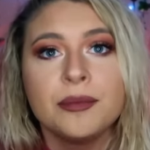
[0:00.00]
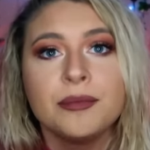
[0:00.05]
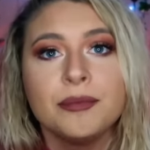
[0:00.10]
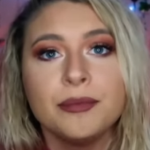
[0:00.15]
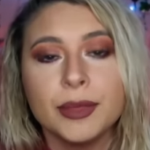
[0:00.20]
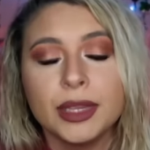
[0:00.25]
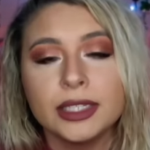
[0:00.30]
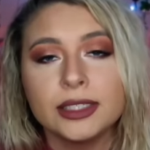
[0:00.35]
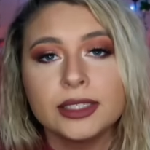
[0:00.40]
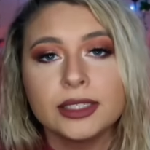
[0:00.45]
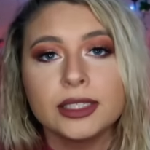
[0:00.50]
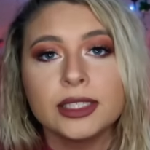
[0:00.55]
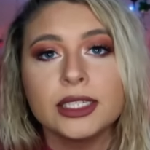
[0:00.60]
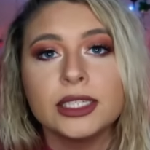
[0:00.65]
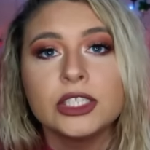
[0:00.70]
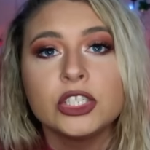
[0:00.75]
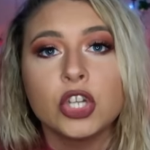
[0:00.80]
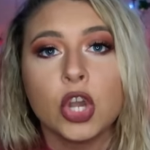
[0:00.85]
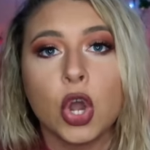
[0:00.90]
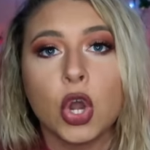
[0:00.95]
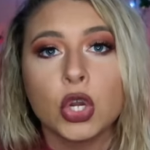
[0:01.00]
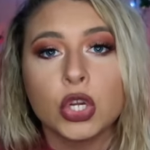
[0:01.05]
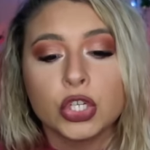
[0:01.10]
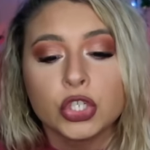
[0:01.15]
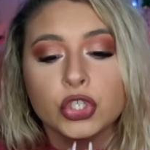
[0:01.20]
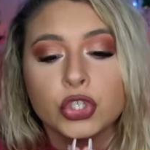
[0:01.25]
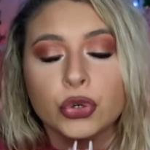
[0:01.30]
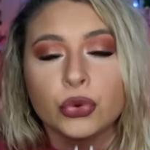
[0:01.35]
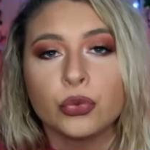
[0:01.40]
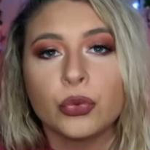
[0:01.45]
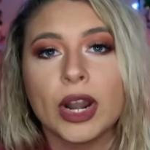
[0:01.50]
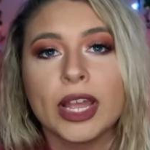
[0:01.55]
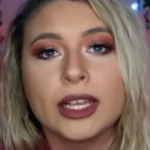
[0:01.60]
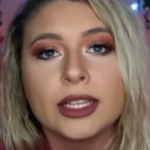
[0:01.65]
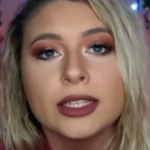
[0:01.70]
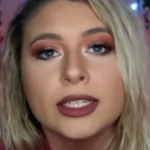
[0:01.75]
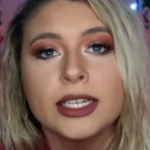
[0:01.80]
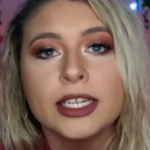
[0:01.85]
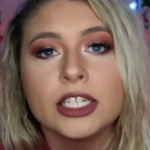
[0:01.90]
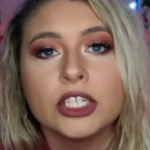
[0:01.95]
Mentally talk
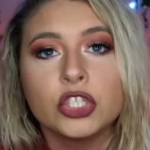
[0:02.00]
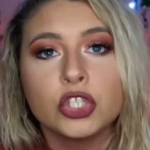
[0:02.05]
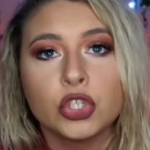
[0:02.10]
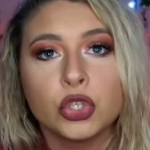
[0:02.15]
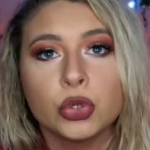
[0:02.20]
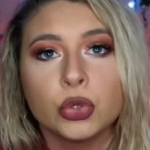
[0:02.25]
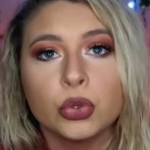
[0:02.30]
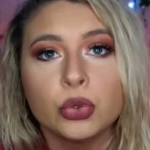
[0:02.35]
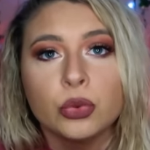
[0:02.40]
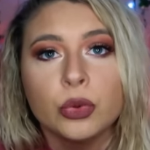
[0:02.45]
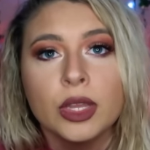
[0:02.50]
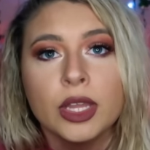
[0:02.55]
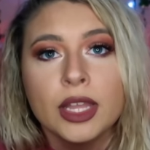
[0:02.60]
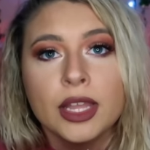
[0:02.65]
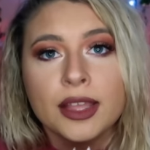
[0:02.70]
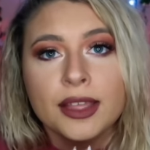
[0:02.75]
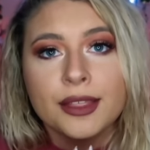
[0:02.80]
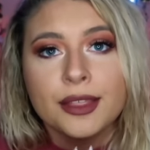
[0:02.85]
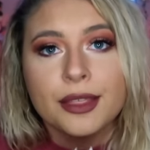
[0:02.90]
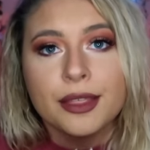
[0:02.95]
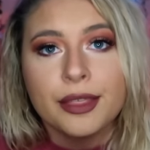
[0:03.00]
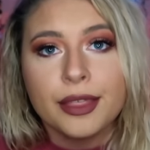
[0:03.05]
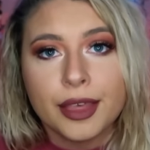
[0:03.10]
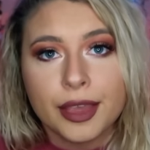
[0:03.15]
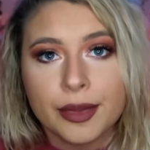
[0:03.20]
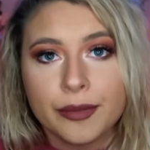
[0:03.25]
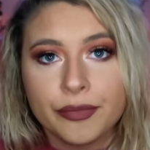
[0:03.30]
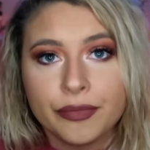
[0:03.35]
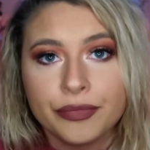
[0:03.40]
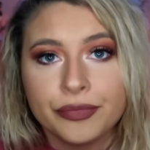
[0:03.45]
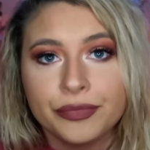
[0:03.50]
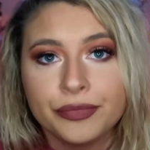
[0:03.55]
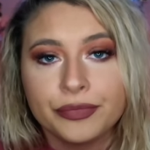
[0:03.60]
directly to them.